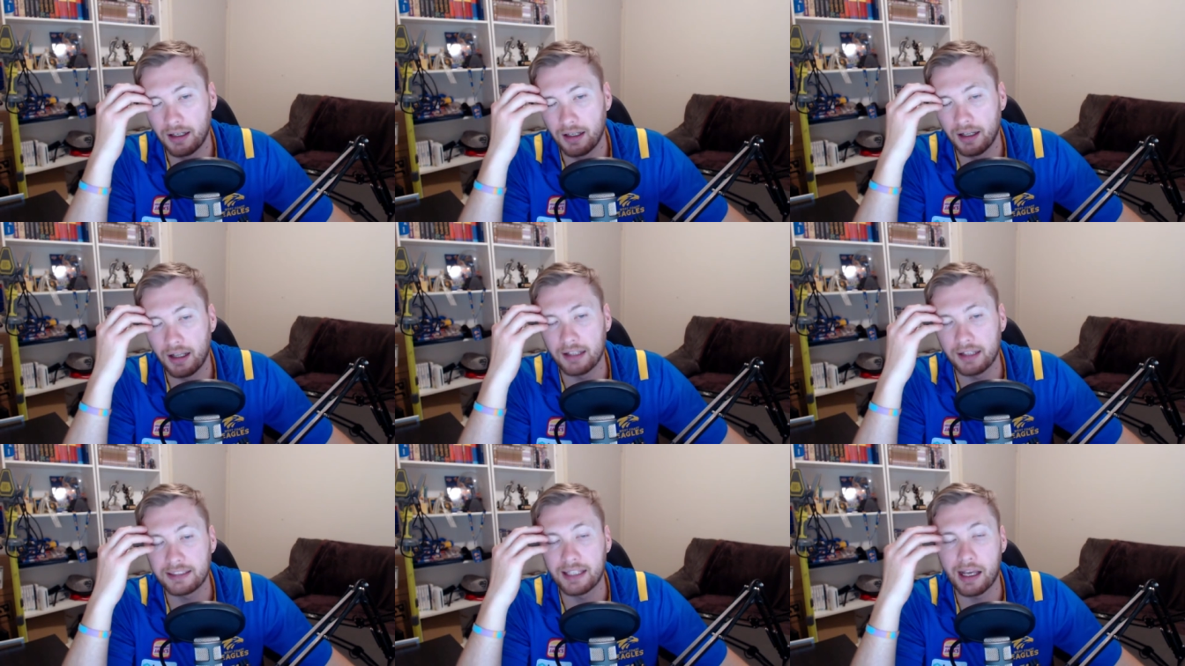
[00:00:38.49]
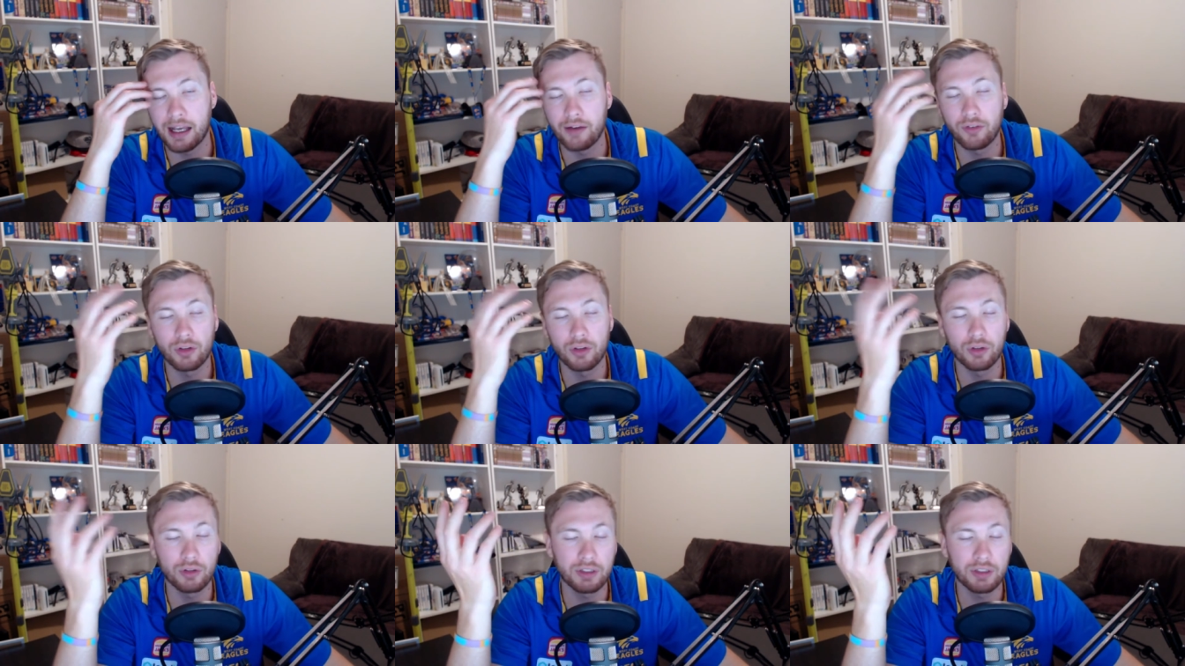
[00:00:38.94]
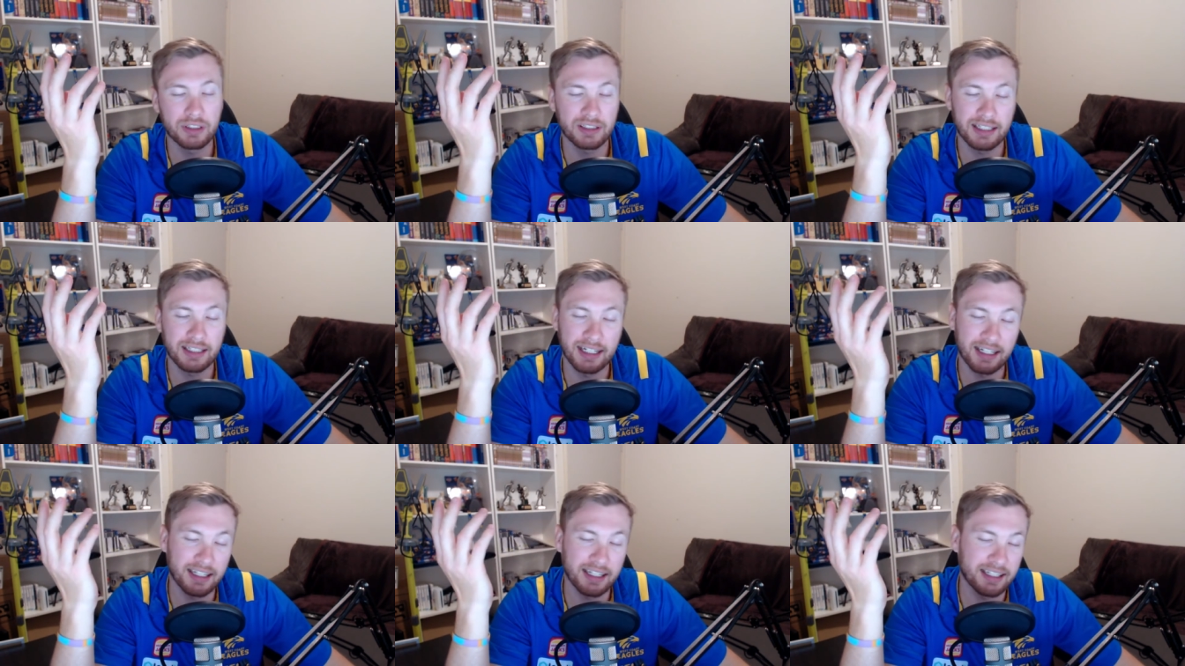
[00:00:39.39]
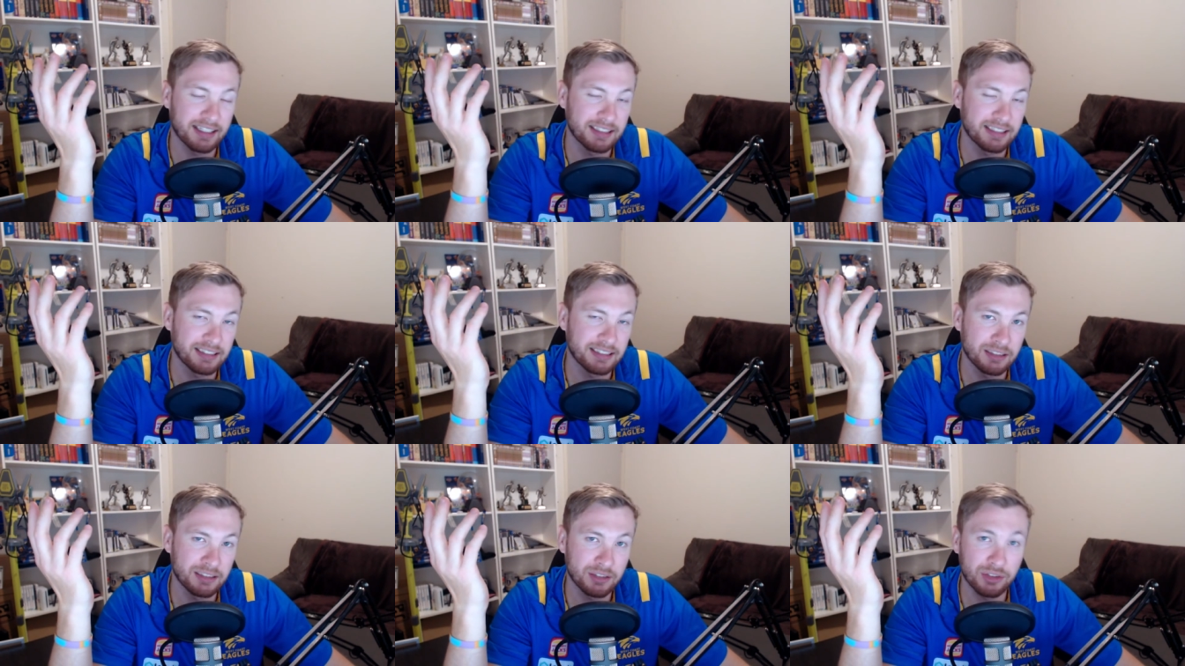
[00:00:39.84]
let's have a look
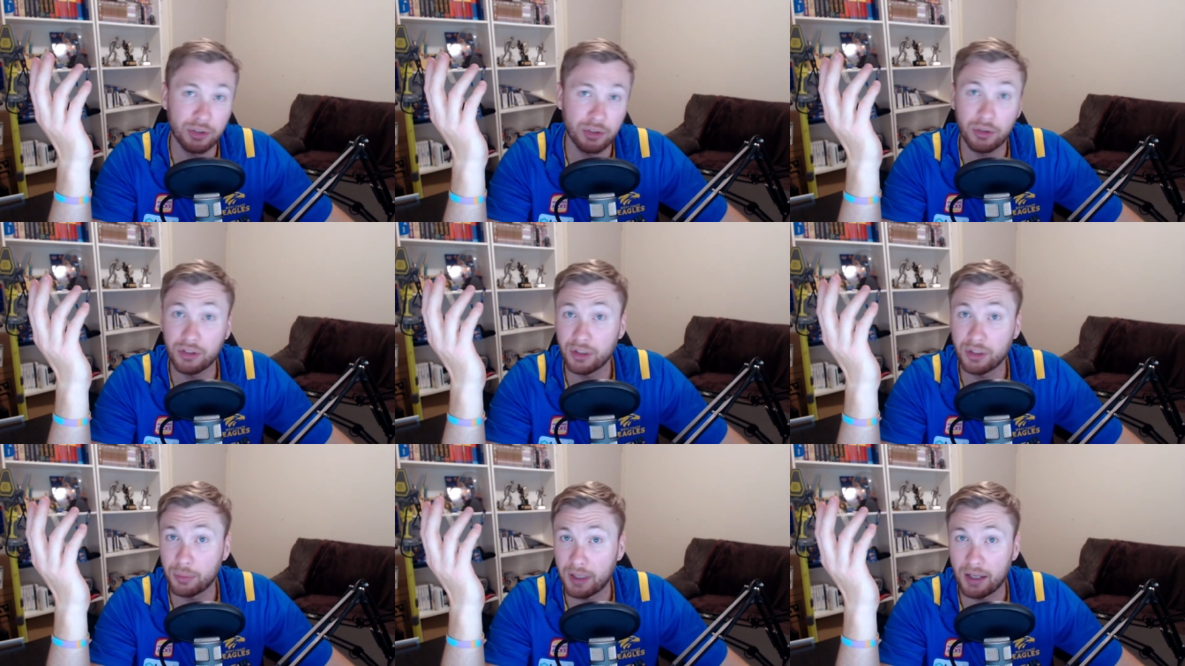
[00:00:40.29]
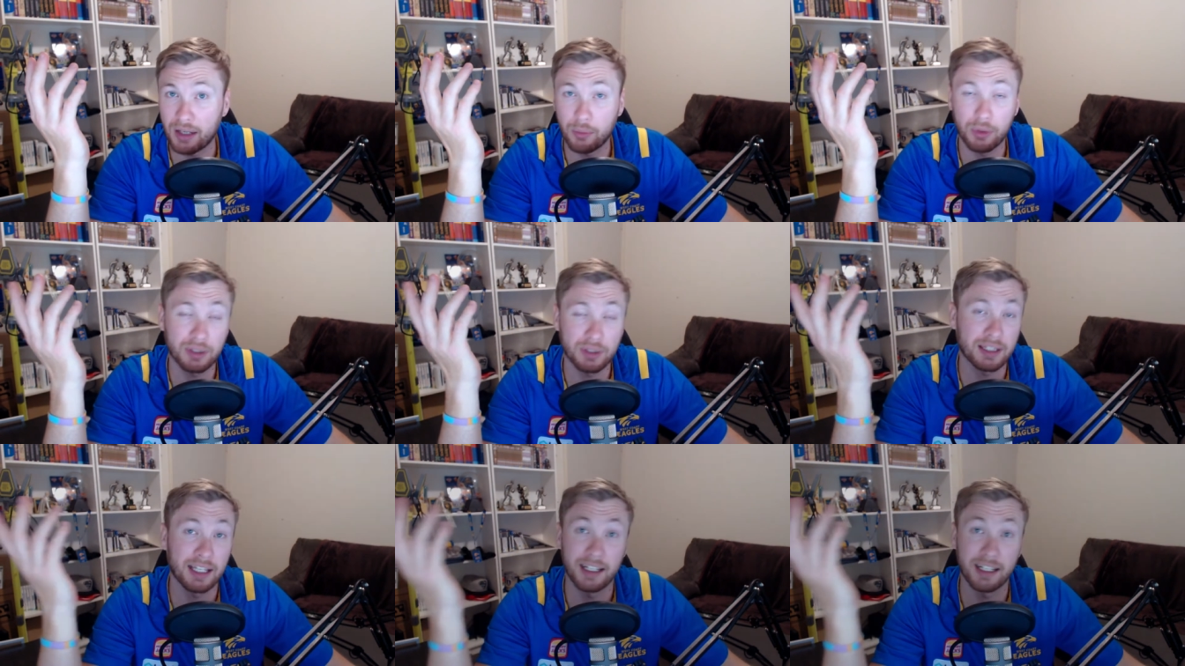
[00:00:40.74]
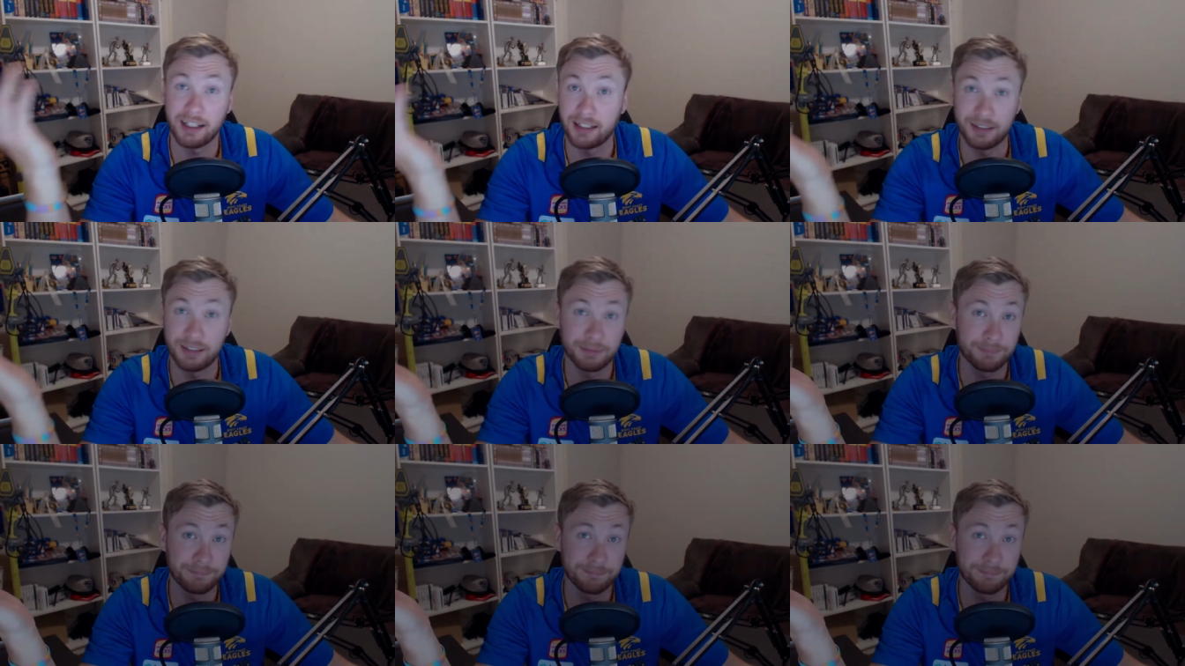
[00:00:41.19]
and talk about what they are.